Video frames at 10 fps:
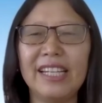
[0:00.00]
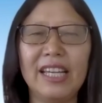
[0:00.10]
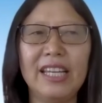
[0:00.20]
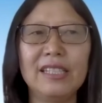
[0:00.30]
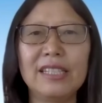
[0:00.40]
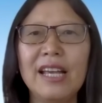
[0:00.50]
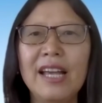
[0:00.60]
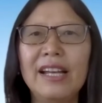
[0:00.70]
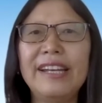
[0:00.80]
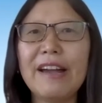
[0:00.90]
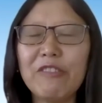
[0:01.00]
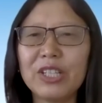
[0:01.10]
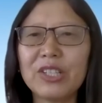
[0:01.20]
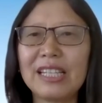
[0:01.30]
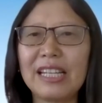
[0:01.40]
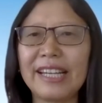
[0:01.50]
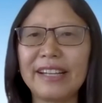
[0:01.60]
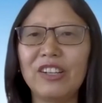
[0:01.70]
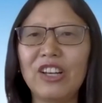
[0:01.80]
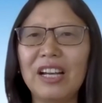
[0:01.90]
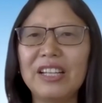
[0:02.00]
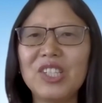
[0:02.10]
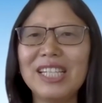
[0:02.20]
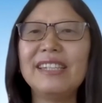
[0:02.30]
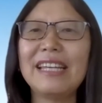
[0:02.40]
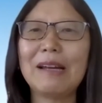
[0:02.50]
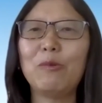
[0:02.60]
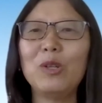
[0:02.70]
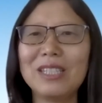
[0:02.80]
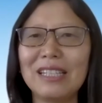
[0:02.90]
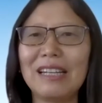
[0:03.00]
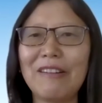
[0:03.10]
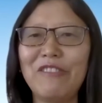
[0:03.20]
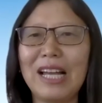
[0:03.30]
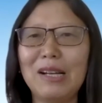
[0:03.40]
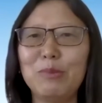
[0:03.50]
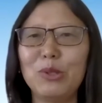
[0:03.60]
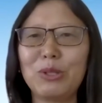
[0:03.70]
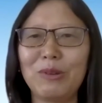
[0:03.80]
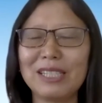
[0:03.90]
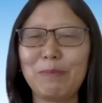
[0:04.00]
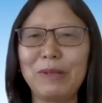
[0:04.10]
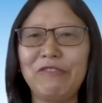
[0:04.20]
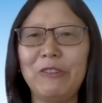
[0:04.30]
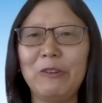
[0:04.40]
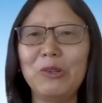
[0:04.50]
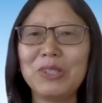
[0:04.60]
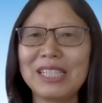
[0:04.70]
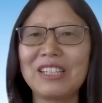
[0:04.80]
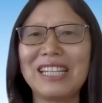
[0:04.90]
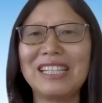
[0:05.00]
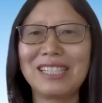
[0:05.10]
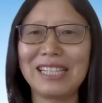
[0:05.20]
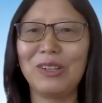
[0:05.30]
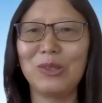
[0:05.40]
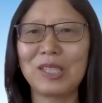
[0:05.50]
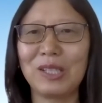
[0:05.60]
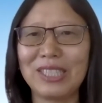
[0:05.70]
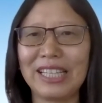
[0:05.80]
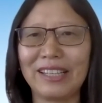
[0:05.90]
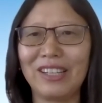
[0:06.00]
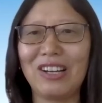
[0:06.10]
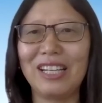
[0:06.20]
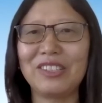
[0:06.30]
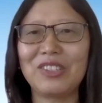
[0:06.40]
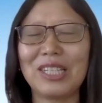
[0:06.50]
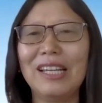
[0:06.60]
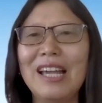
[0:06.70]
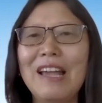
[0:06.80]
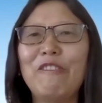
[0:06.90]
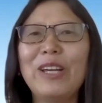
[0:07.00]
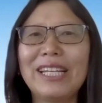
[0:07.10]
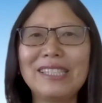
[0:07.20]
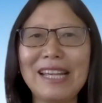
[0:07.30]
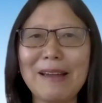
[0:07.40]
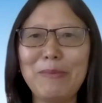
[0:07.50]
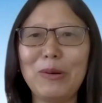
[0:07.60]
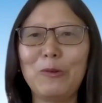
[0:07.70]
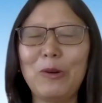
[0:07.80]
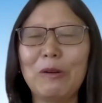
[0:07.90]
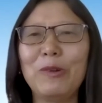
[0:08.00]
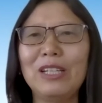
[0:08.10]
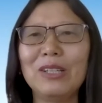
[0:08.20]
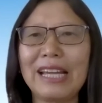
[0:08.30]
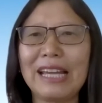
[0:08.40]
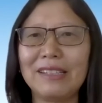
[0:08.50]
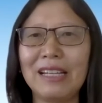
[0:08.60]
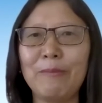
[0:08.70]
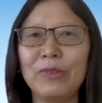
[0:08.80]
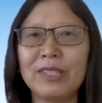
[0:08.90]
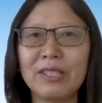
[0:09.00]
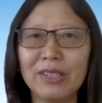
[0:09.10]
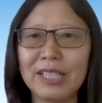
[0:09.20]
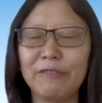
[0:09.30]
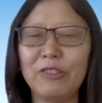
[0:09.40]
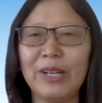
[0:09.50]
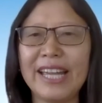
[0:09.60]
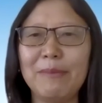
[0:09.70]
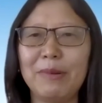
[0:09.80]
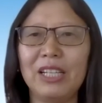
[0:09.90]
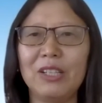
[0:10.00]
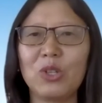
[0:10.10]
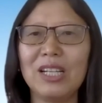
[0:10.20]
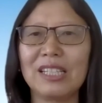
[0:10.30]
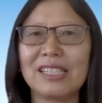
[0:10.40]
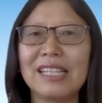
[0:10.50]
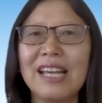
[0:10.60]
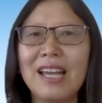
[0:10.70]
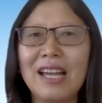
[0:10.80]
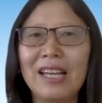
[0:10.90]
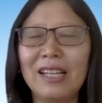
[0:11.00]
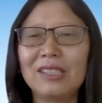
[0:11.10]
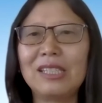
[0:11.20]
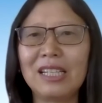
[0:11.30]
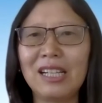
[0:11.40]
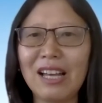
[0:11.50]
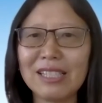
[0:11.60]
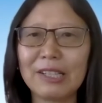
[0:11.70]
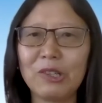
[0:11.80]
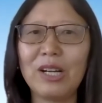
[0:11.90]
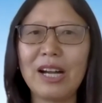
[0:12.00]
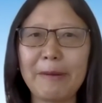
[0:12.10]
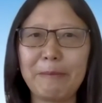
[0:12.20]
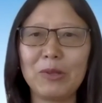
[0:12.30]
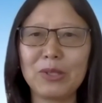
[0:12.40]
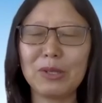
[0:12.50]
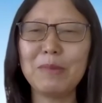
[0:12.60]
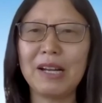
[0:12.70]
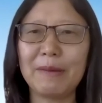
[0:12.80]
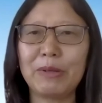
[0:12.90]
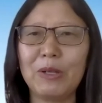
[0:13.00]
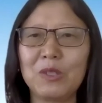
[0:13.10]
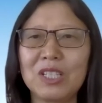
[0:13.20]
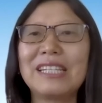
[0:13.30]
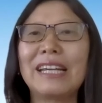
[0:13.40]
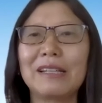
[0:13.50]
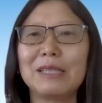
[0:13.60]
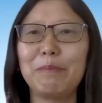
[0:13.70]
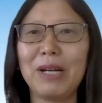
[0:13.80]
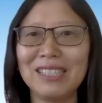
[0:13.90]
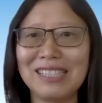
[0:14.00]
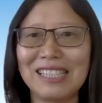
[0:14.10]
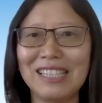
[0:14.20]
is leverage the technology that wasn't available to us before, such as single cell technology. For example, when we look at searching for antibody drugs, the classical hybridoma approach takes months,